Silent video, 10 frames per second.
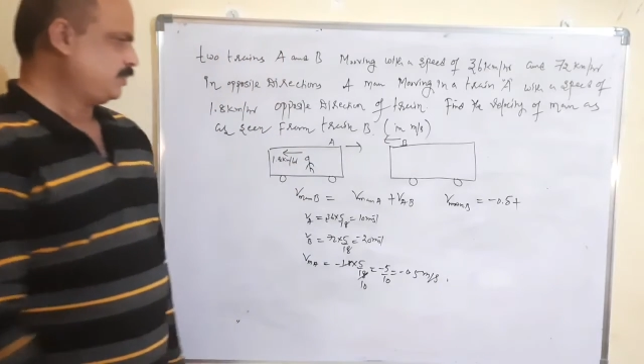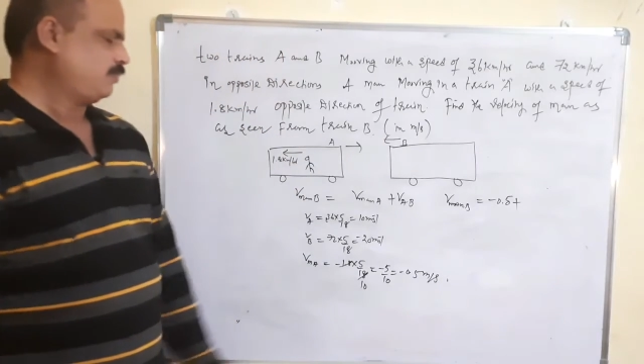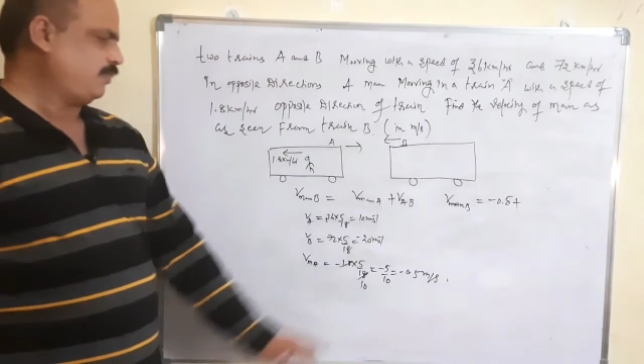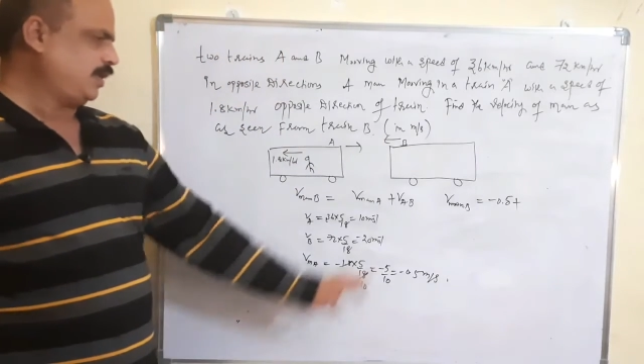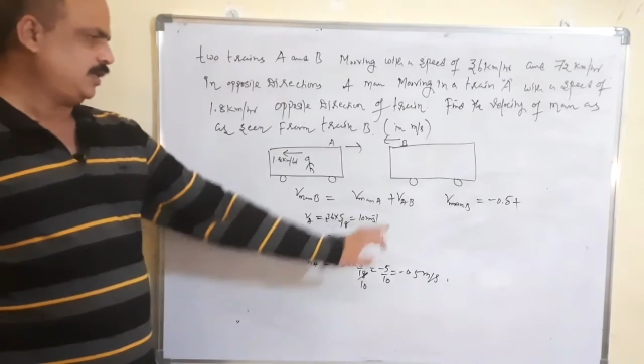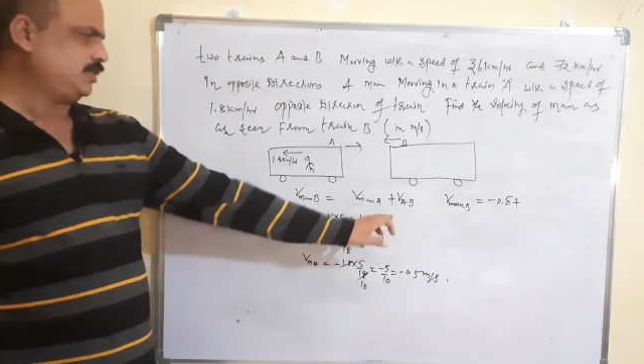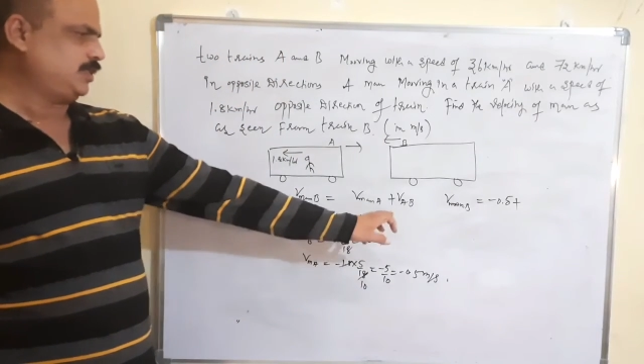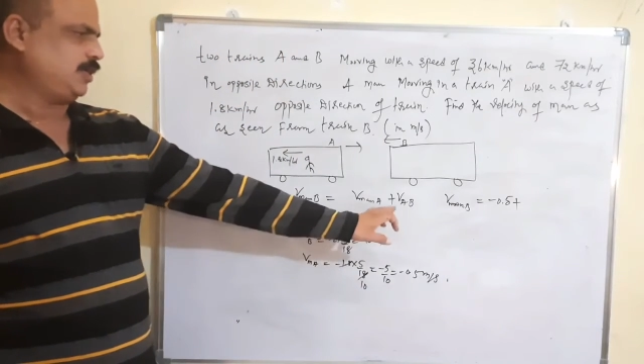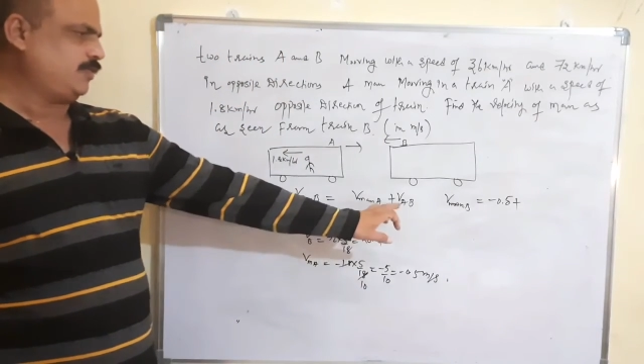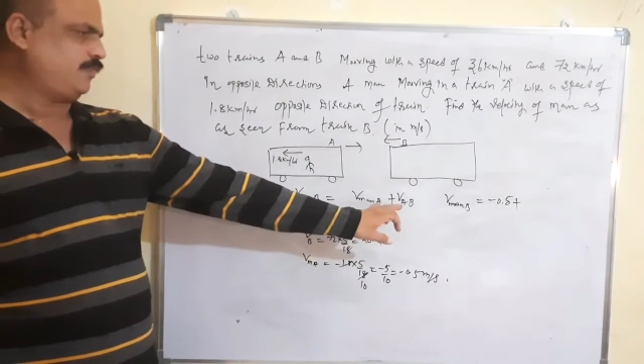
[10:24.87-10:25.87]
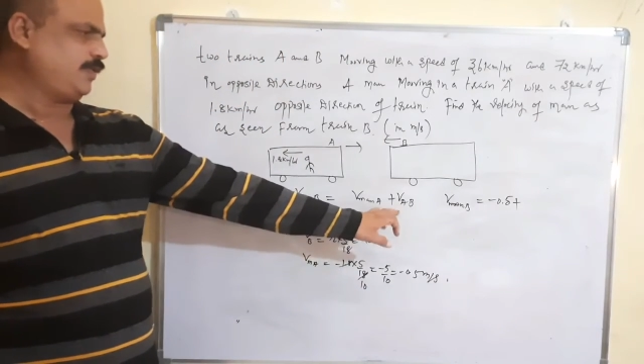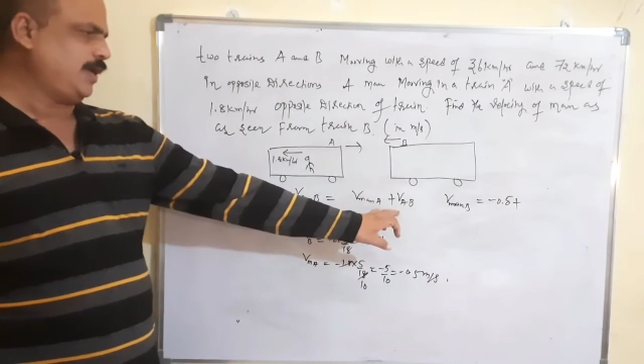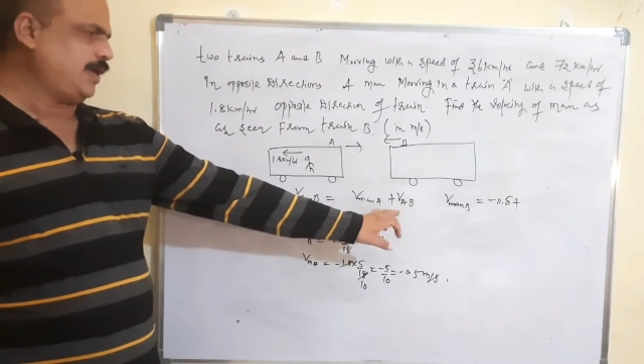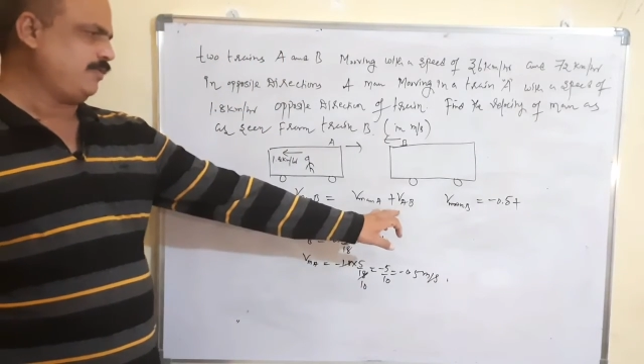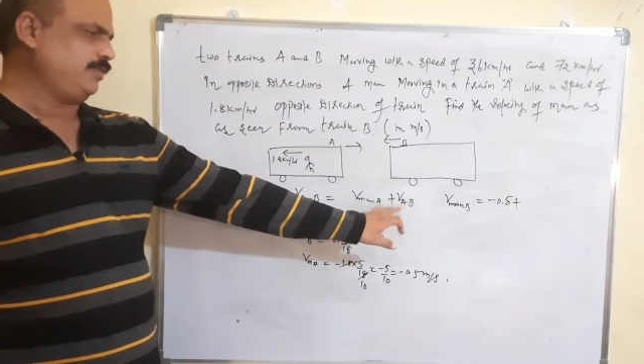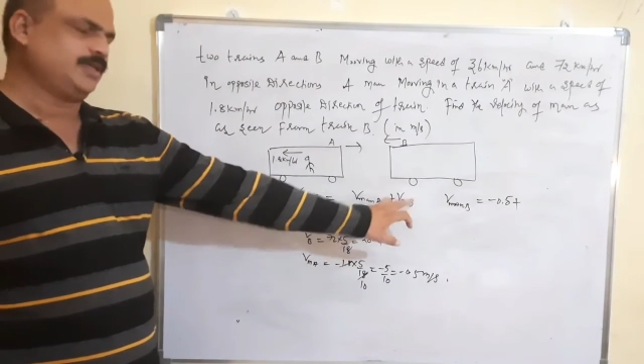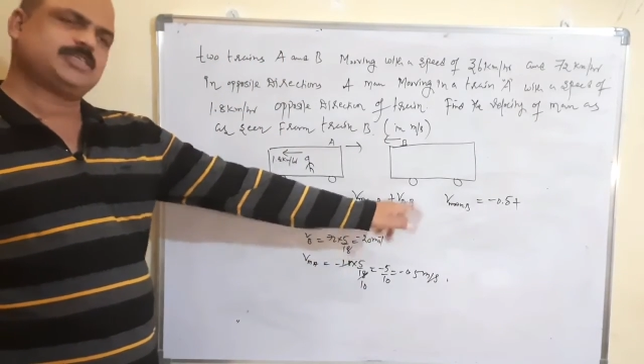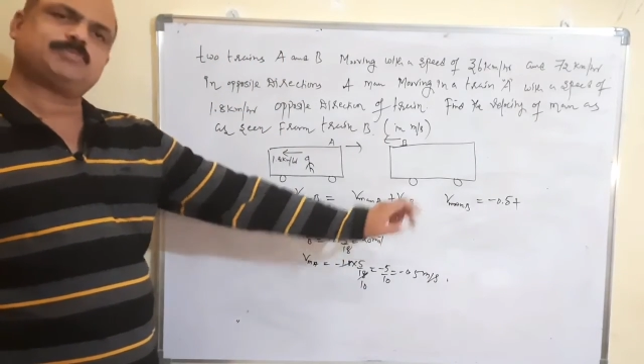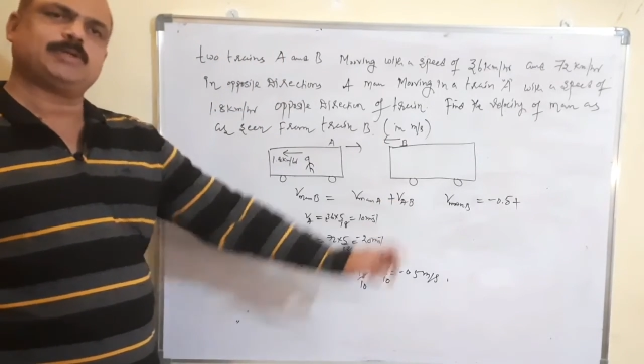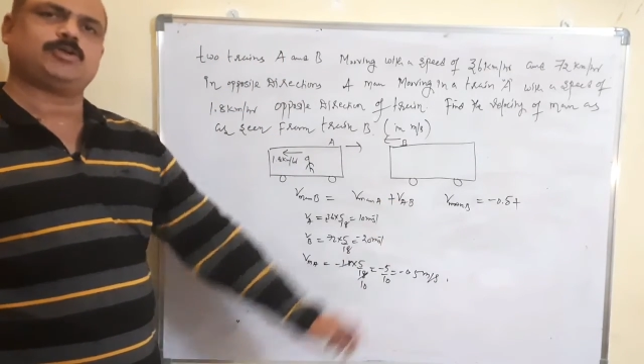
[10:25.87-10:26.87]
velocity of A with
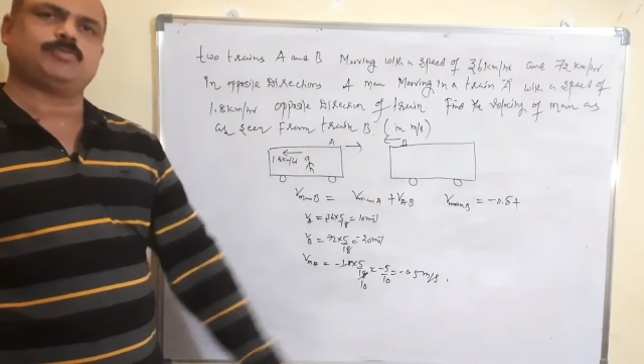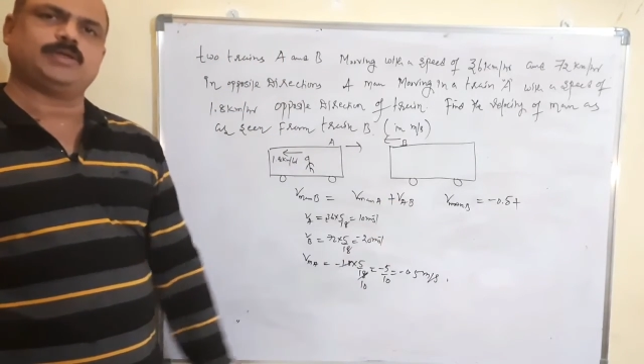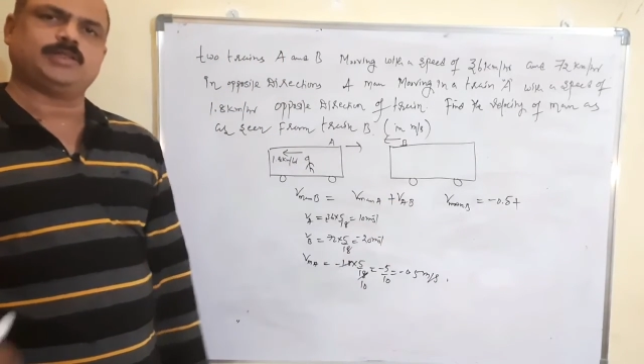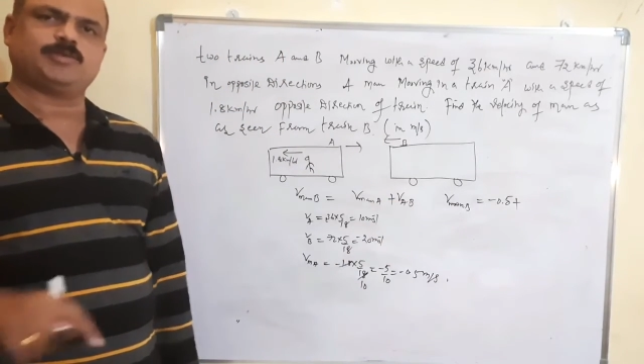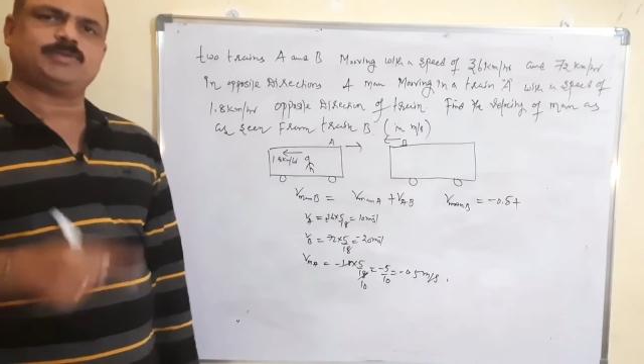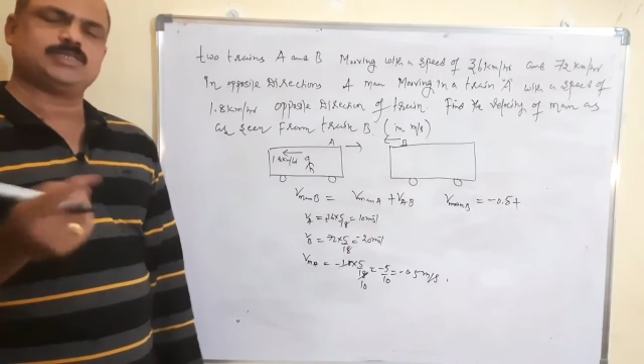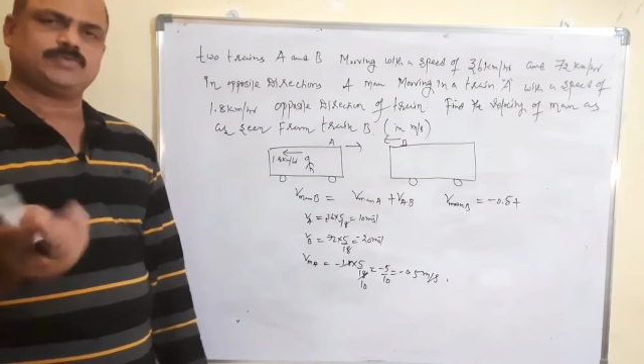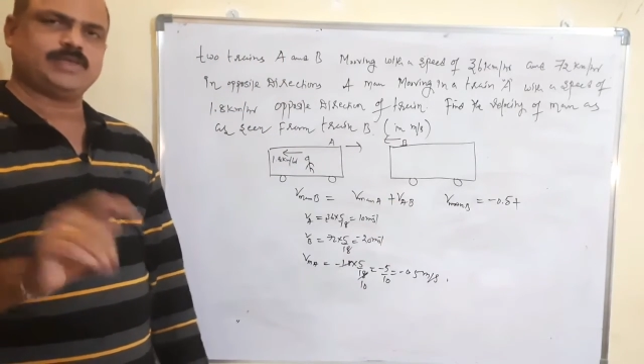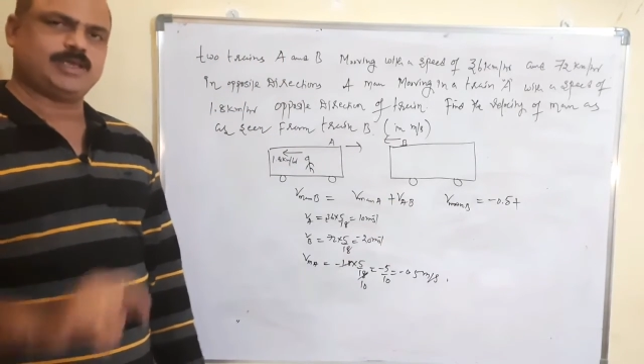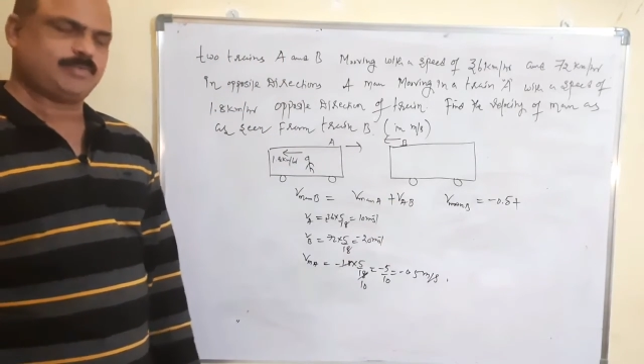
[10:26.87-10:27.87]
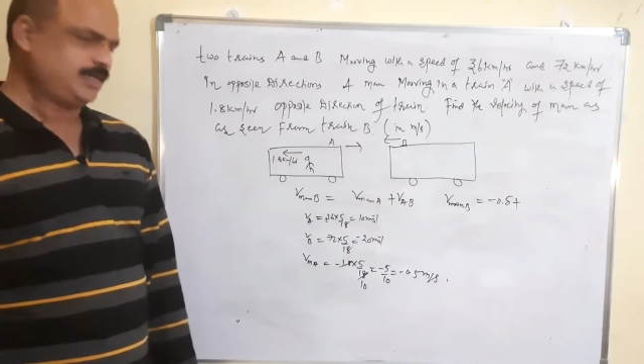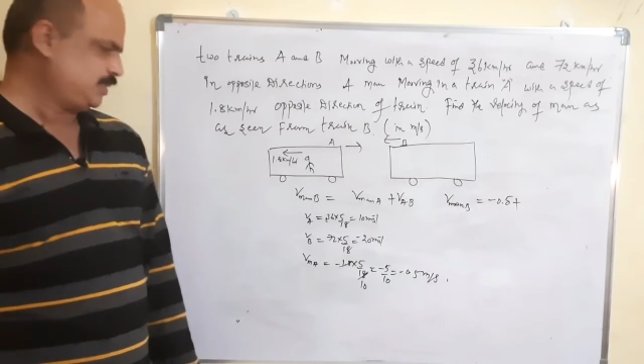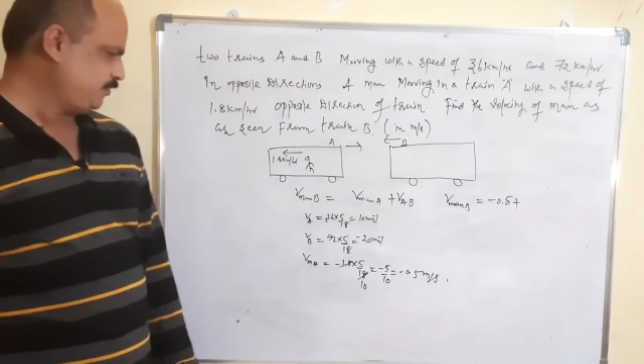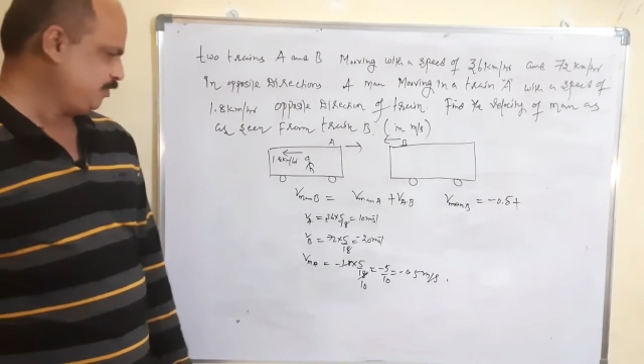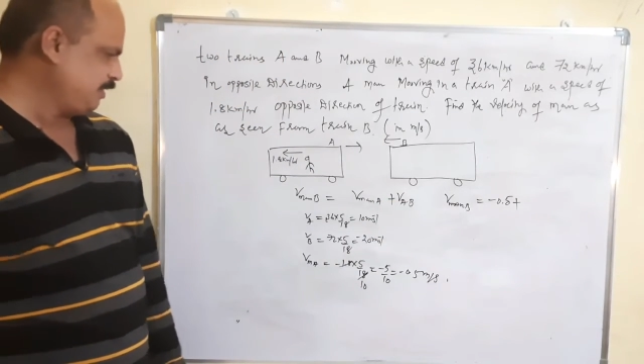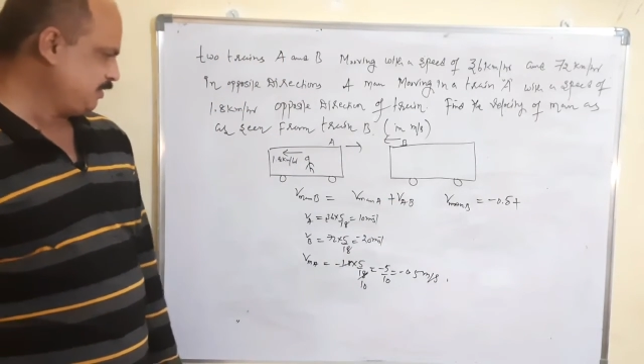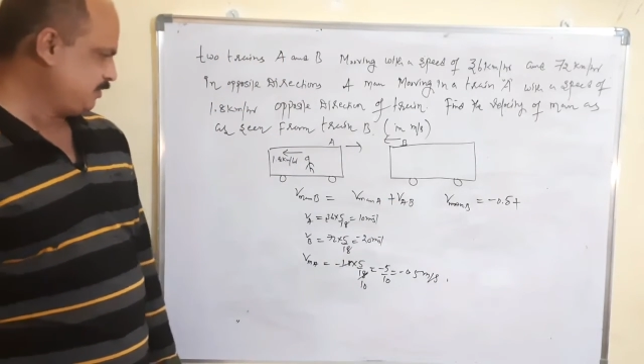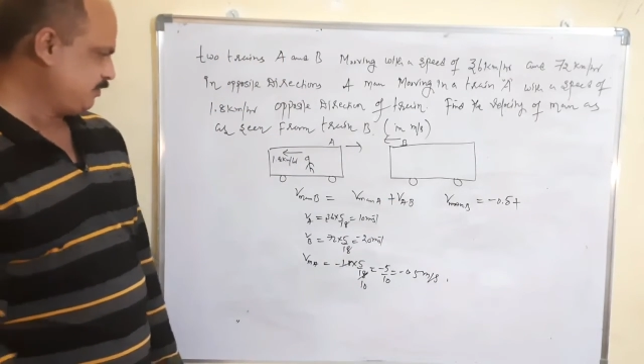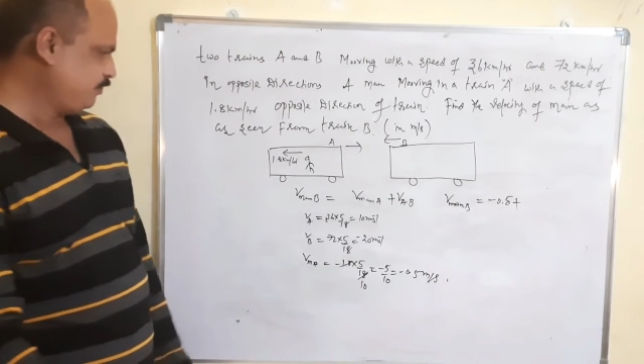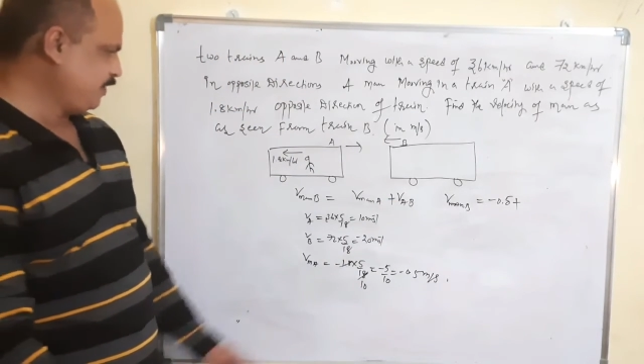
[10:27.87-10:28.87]
respect to B, that means VA minus VB.
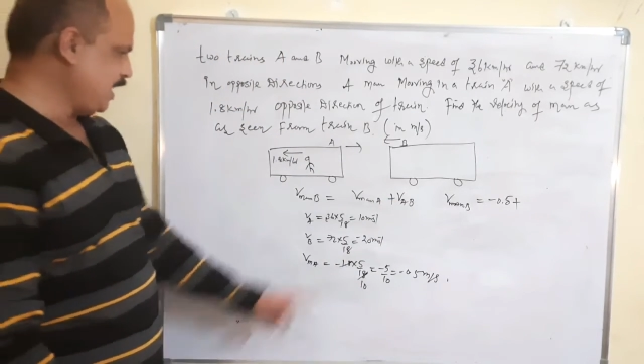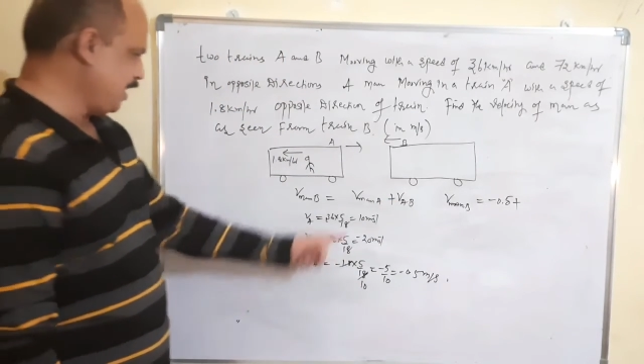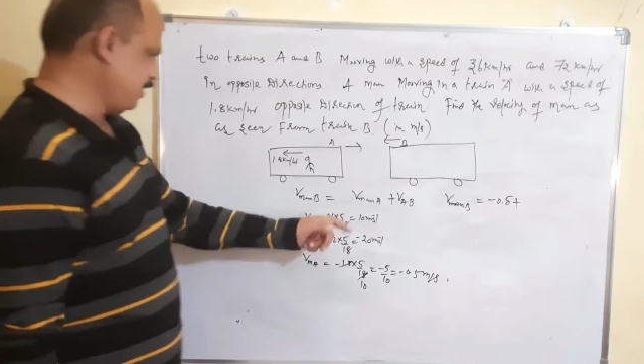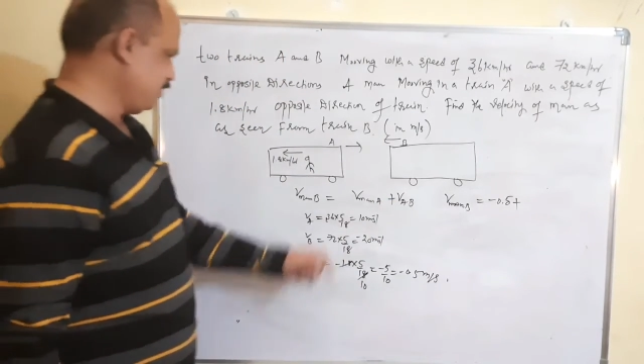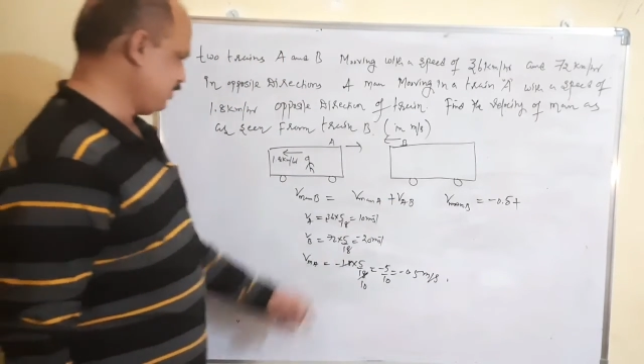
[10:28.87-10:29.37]
VA